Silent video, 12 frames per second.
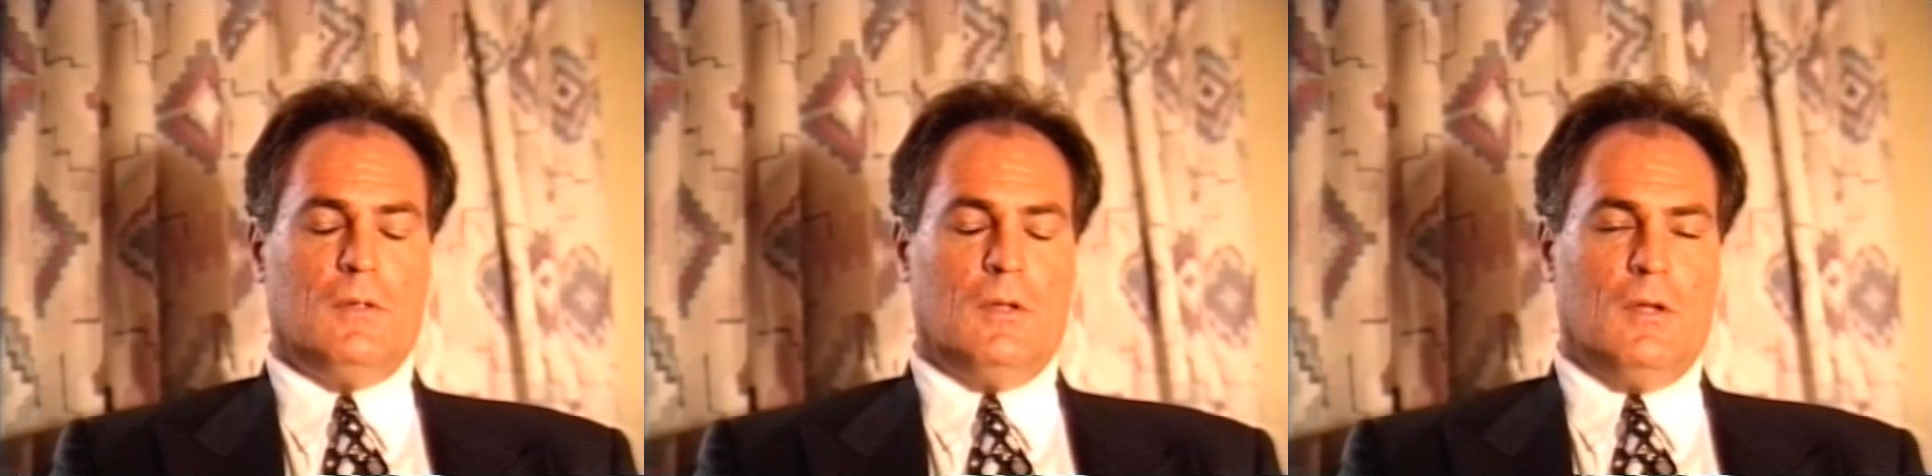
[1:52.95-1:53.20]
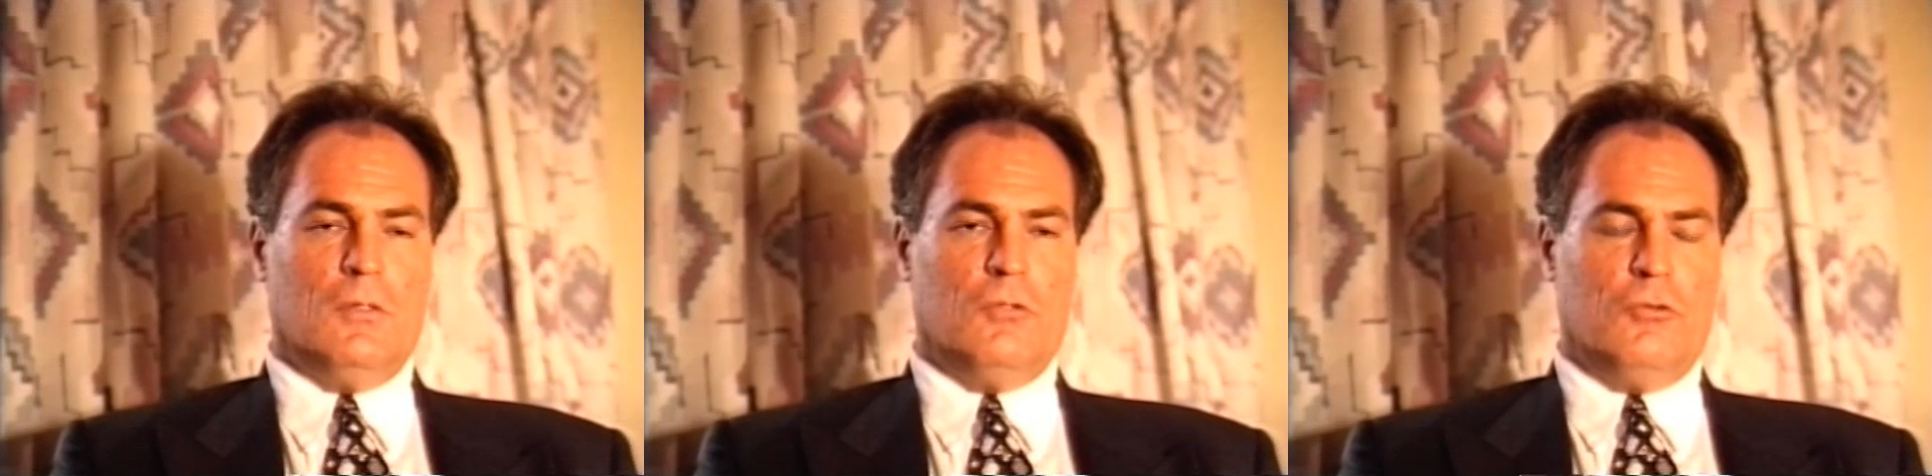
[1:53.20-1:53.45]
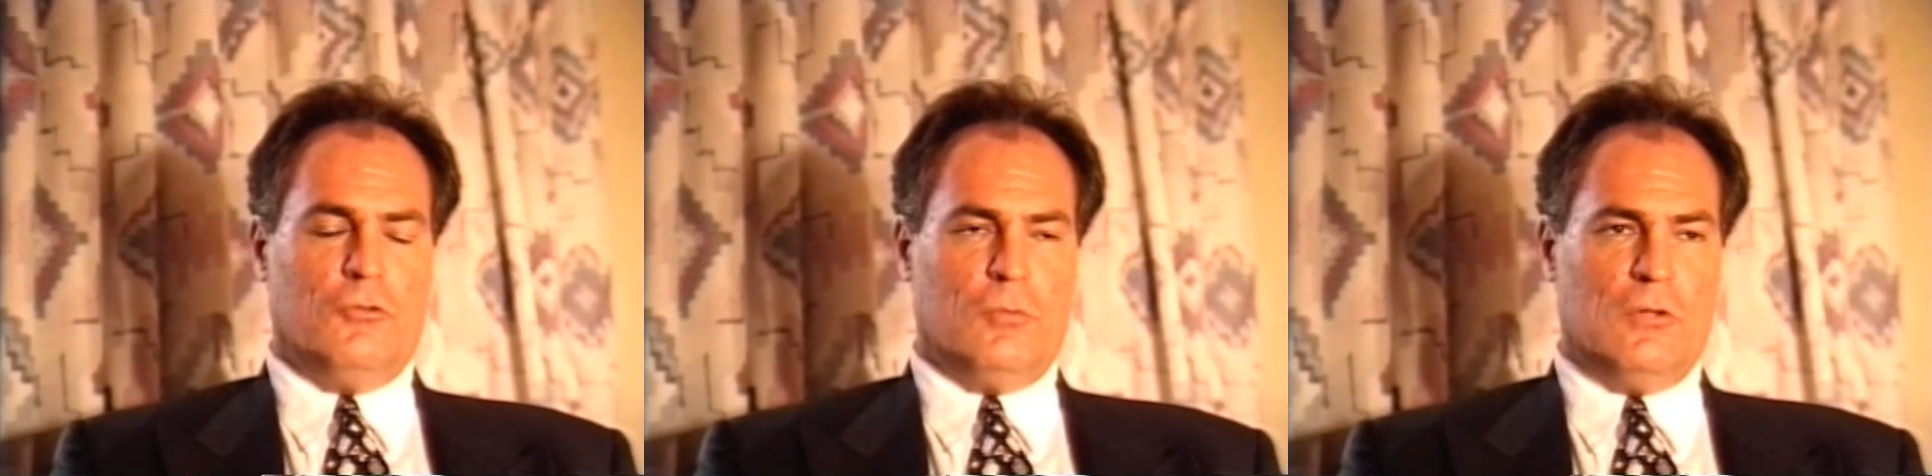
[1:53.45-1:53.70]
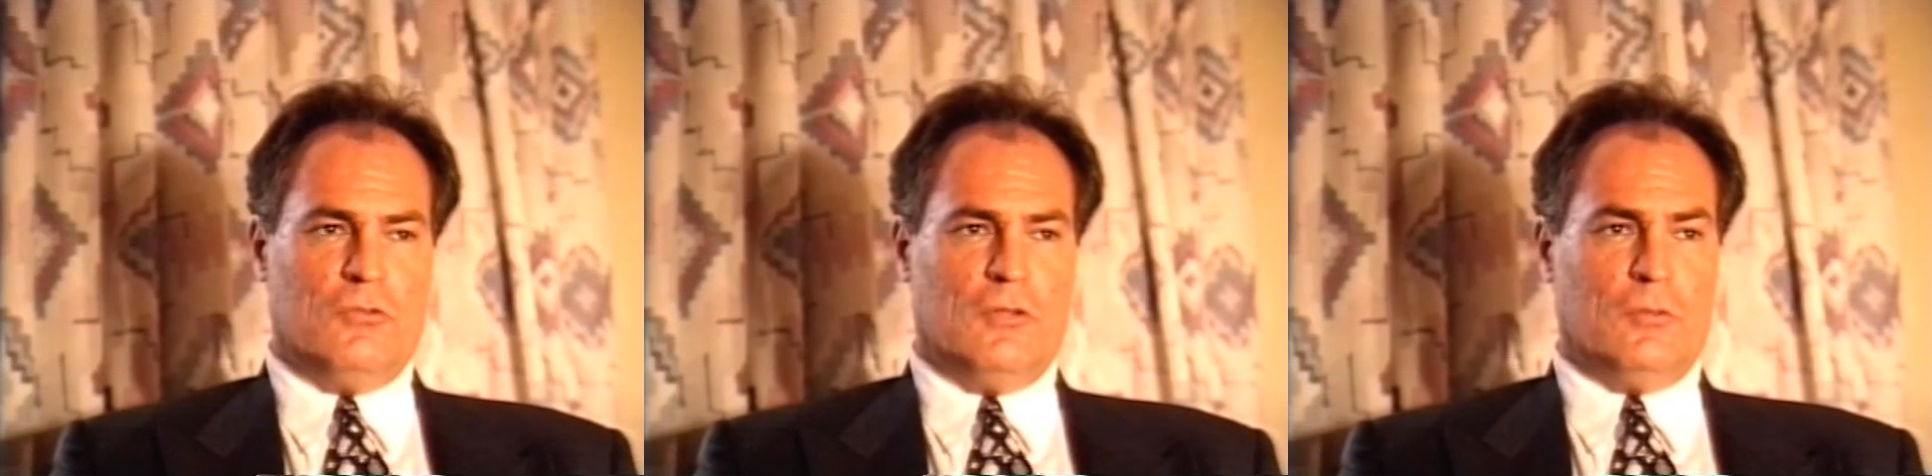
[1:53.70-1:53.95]
uh, the
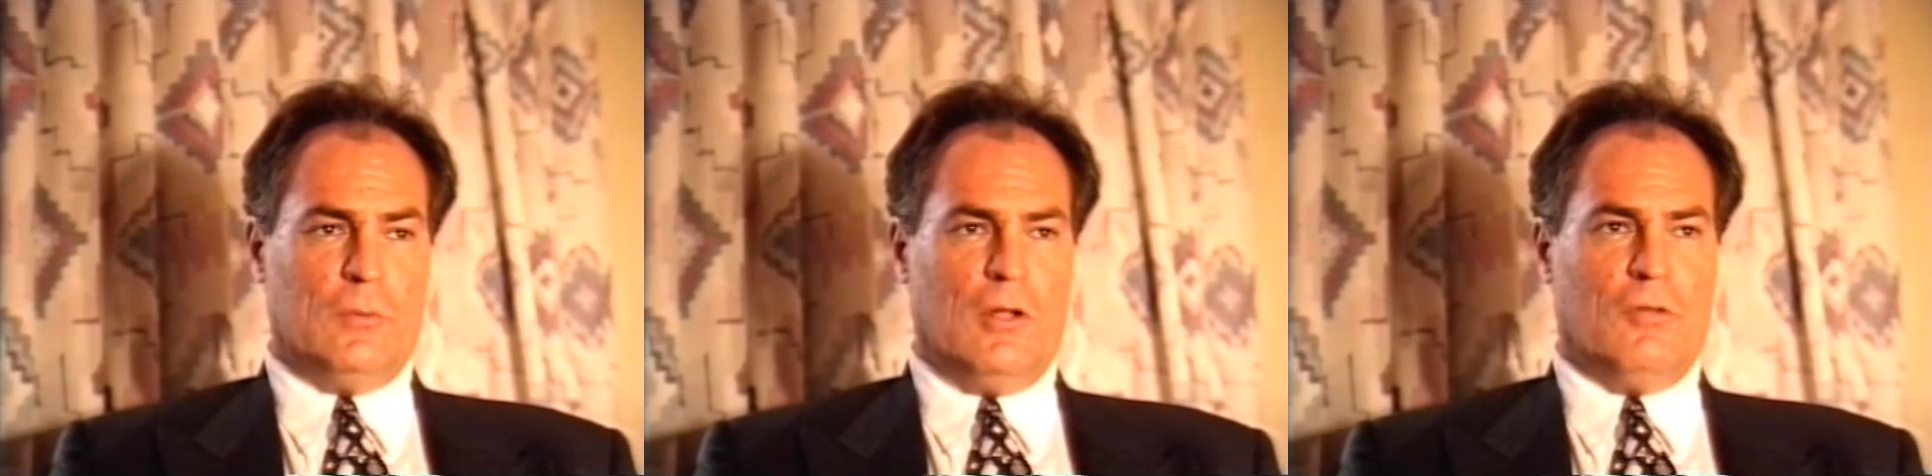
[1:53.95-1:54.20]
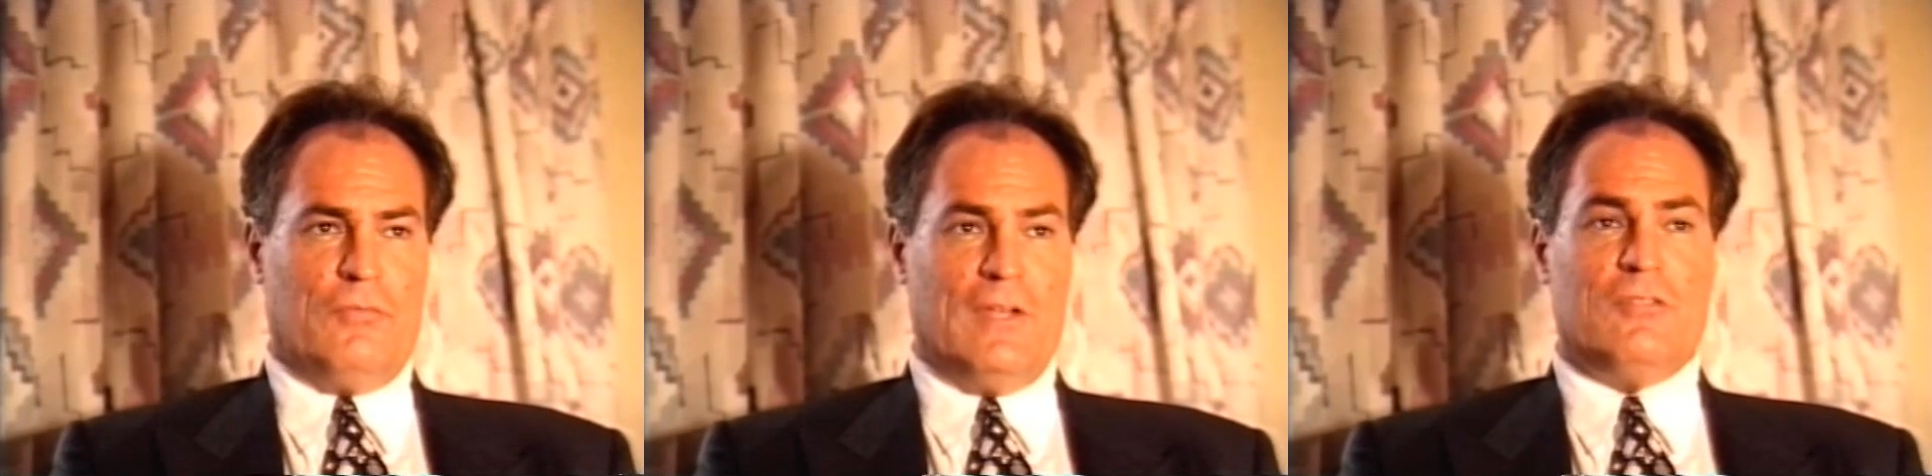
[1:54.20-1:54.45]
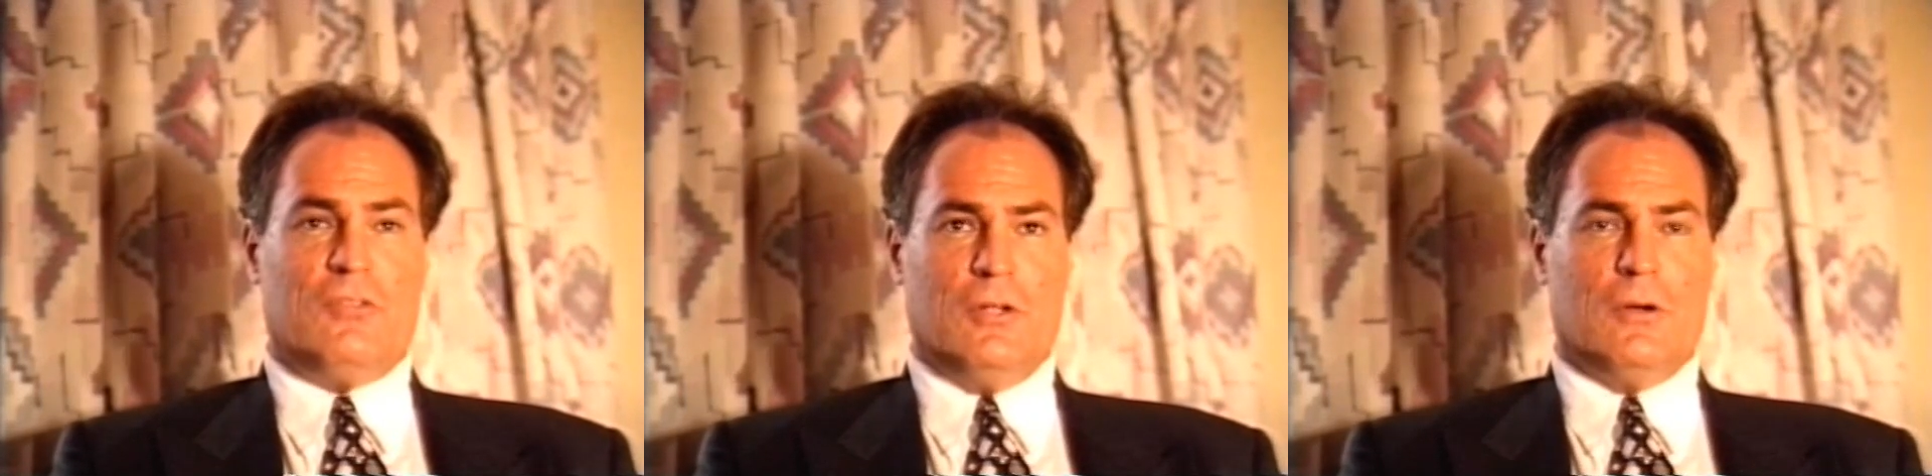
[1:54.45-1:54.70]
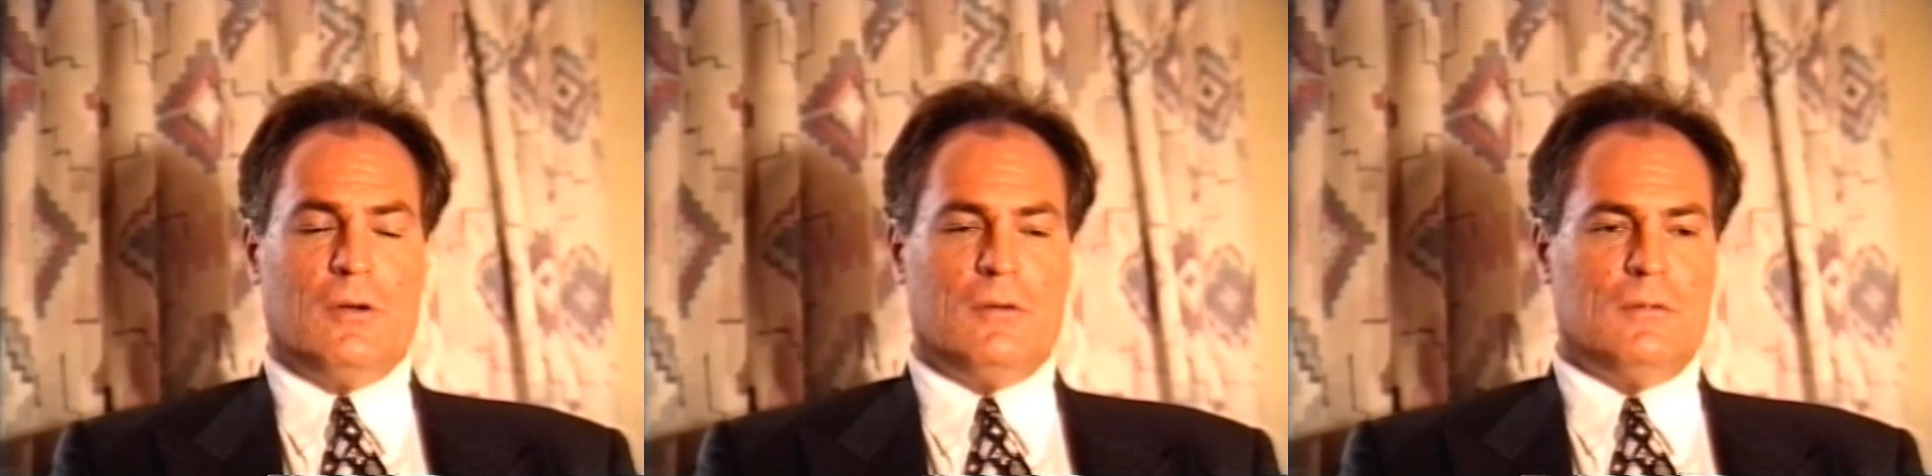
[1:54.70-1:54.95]
situation that we all face here.